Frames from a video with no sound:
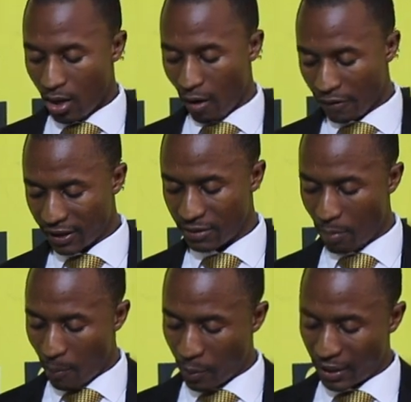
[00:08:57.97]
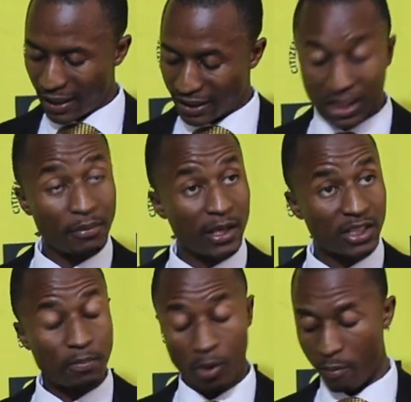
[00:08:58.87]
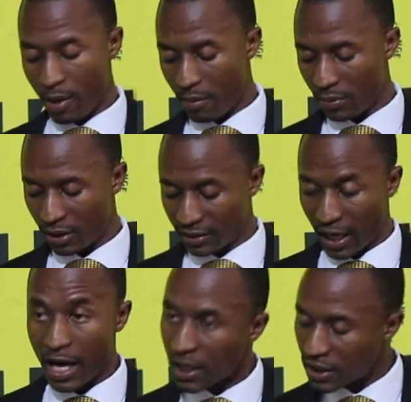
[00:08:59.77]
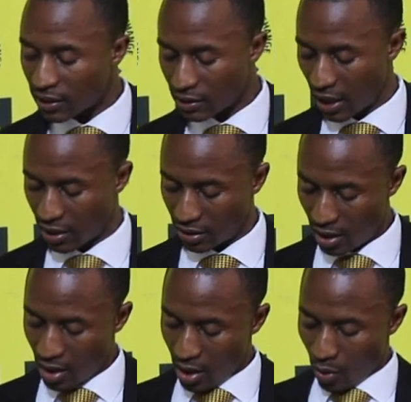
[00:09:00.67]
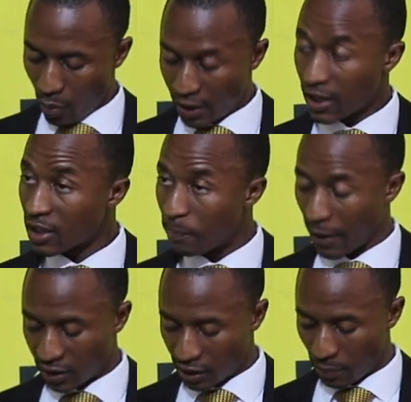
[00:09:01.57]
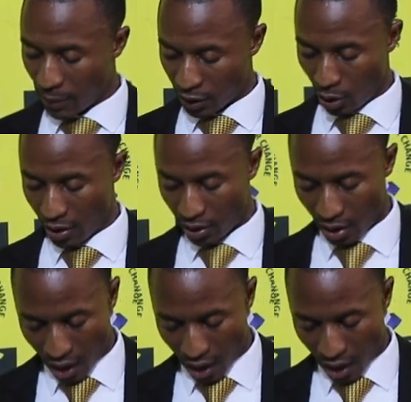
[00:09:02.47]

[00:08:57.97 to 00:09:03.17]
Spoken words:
of the Zimbabwean legitimacy problem is elections, and we need participatory